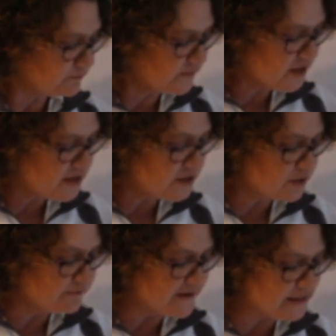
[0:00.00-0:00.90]

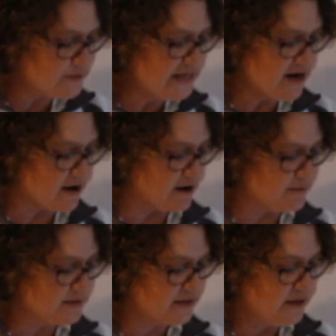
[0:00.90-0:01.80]
So following the
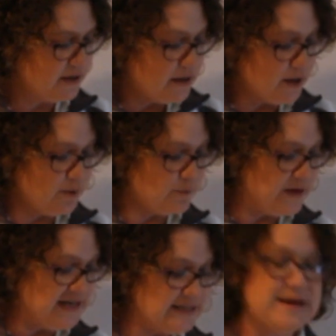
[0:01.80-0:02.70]
arms, oh, we
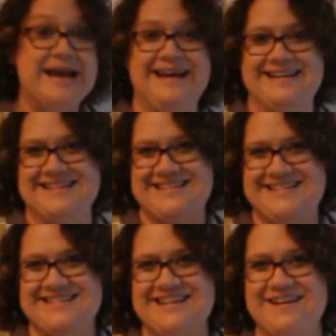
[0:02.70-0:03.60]
need some hands.
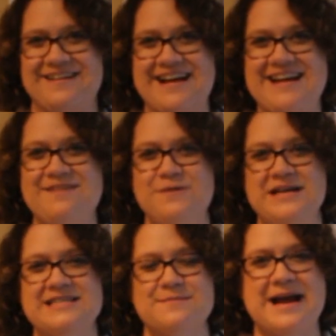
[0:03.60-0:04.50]
All right, we
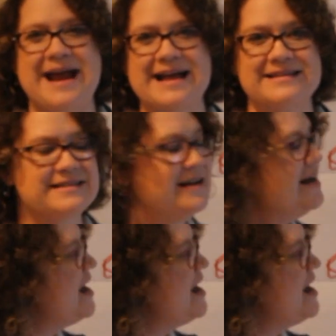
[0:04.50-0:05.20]
need some hands.